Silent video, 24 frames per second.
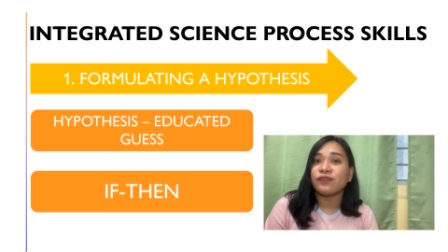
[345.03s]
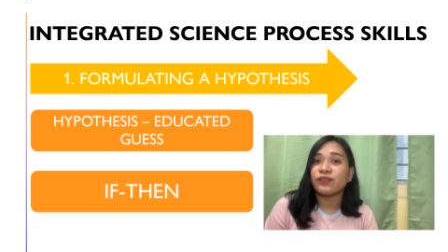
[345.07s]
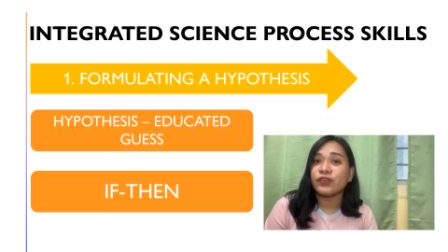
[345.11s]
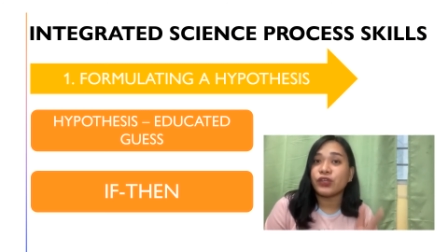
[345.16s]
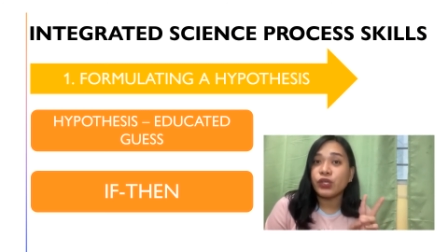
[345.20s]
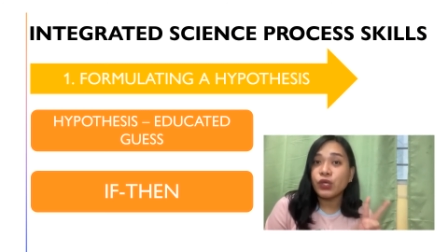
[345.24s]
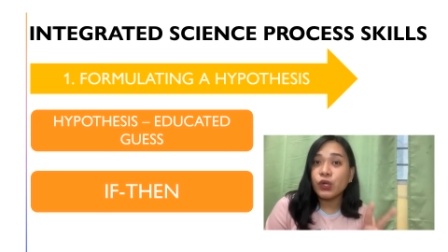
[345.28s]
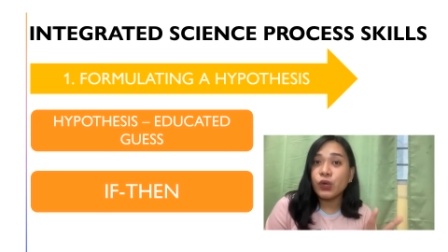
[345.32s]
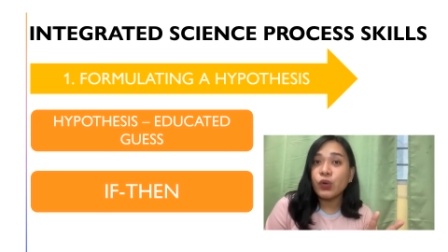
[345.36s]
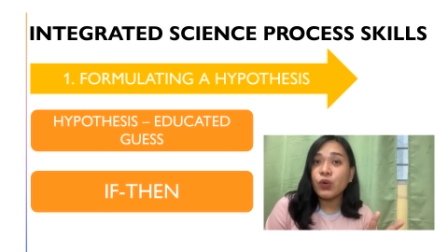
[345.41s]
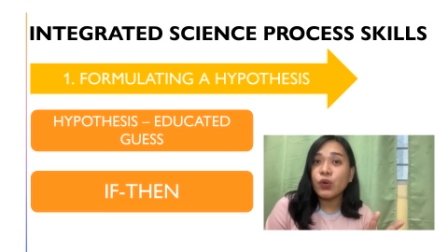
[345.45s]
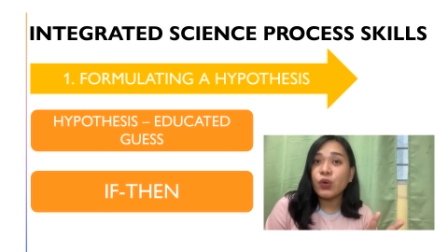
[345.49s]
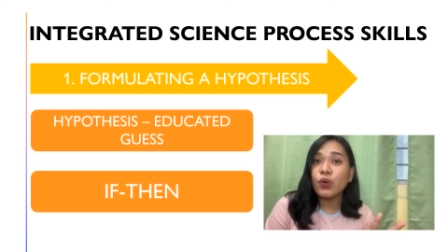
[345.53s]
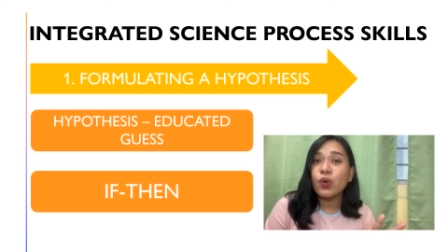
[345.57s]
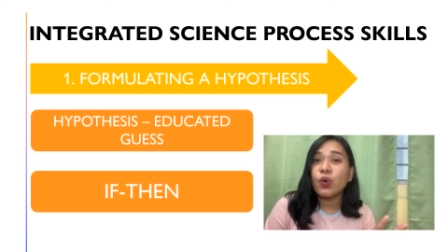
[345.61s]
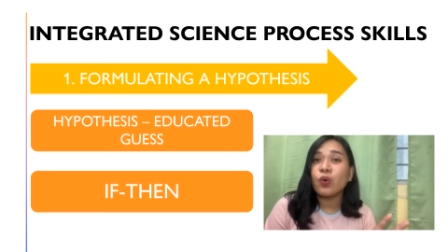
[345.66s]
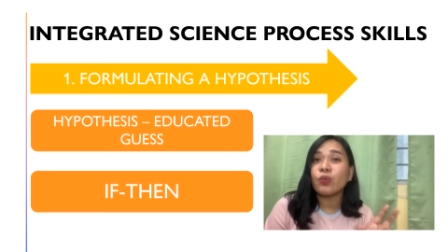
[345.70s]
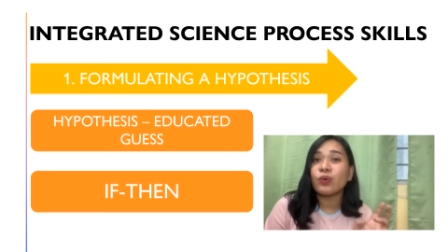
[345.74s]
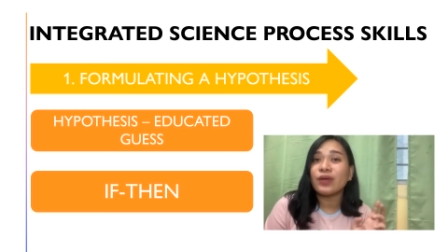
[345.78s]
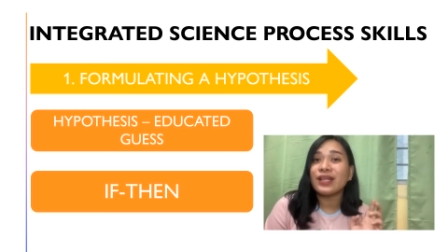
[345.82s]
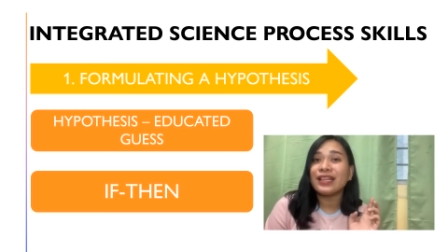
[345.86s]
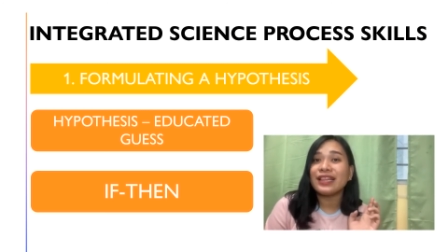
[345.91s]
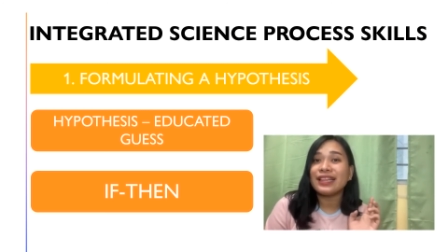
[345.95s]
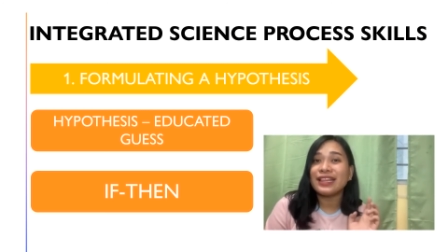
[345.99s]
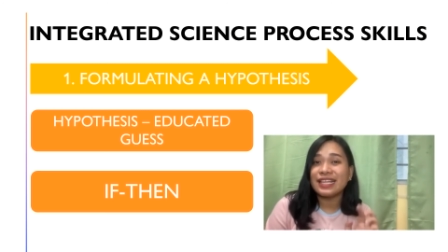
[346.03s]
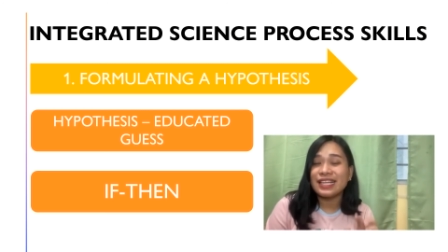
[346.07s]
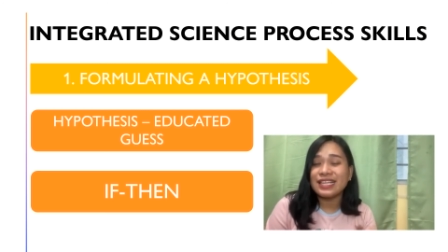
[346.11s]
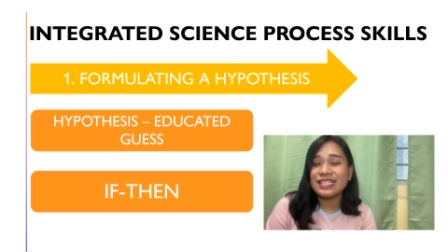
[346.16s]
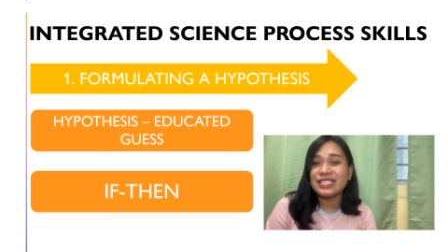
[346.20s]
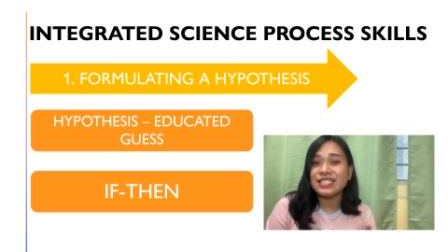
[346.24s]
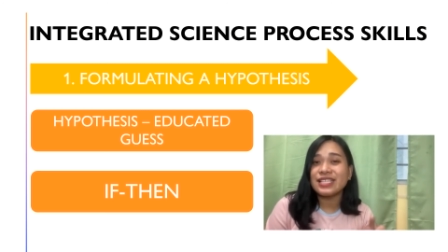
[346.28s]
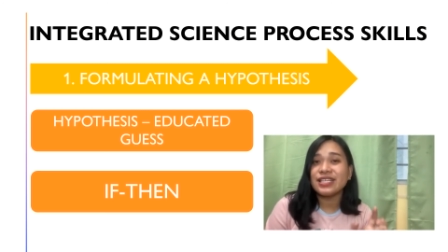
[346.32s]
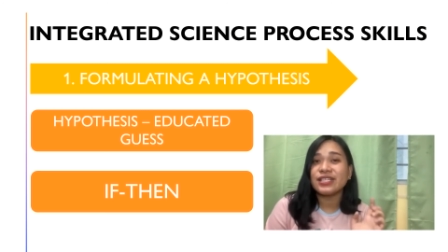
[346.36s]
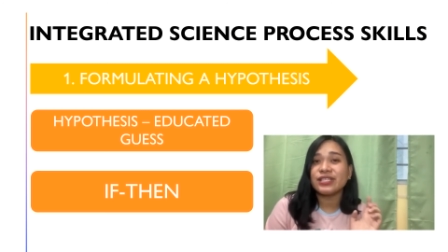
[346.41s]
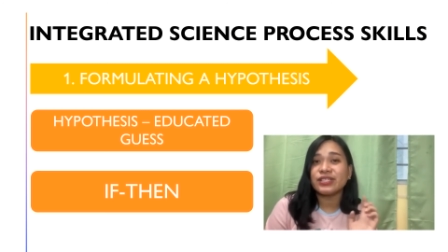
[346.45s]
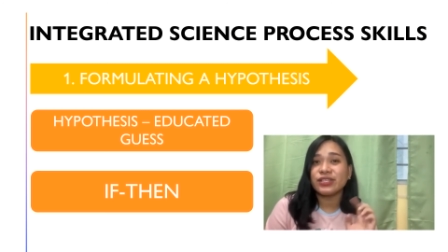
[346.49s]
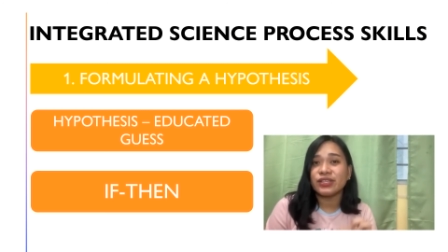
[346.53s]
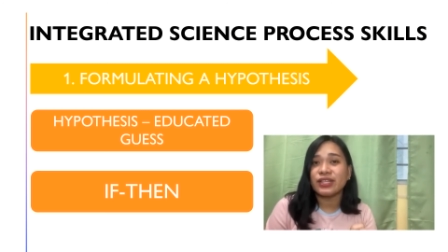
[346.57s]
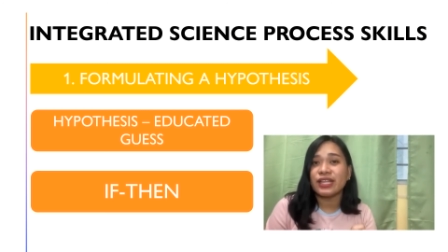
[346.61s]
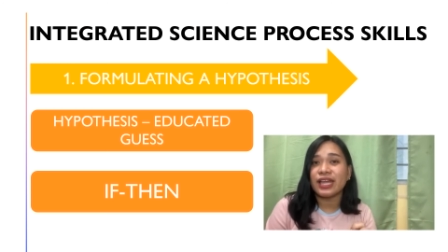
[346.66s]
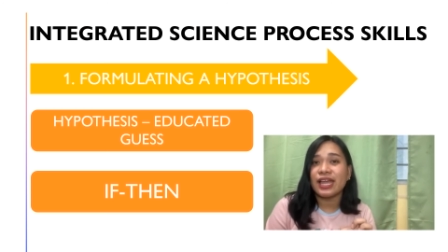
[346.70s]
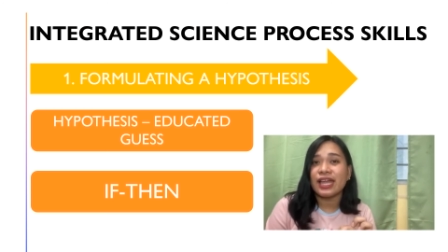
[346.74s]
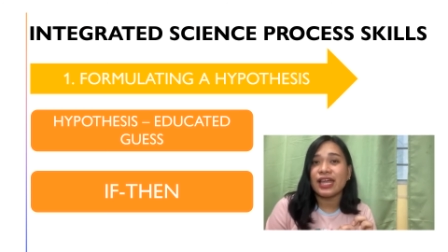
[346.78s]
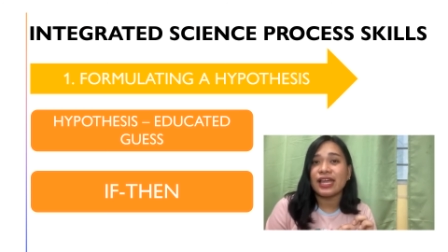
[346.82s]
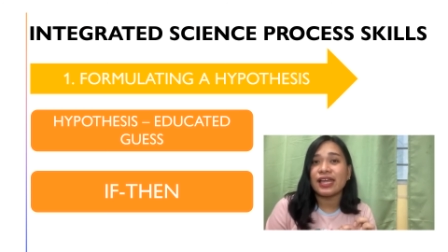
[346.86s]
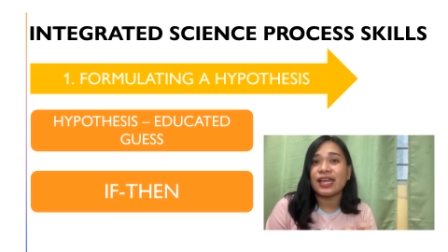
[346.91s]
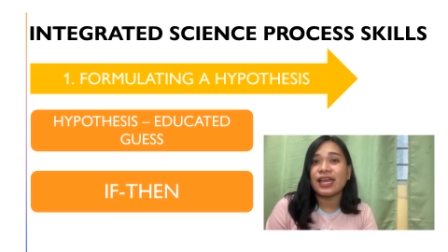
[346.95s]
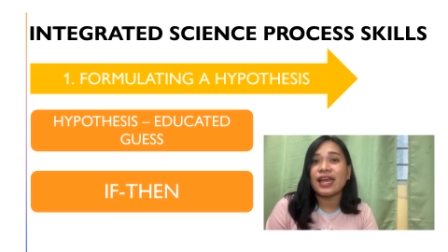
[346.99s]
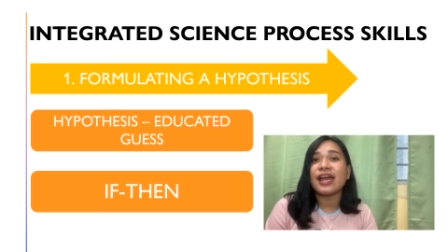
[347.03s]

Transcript: you will listen today,